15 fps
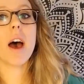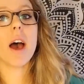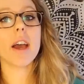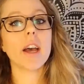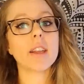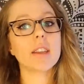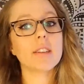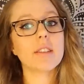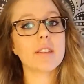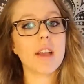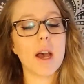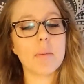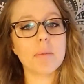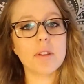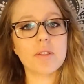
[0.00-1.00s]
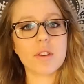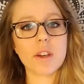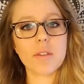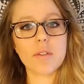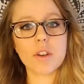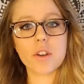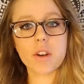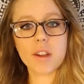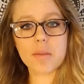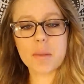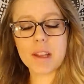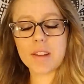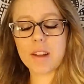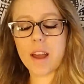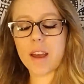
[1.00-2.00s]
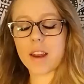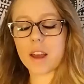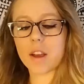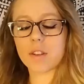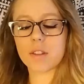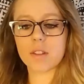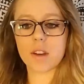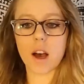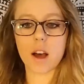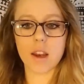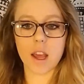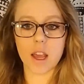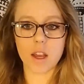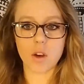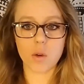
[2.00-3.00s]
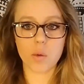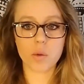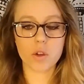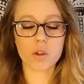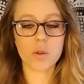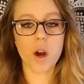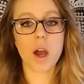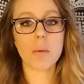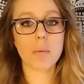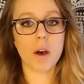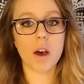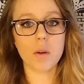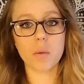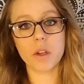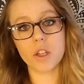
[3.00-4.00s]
I got this tapestry for Christmas, and I also got a new tripod,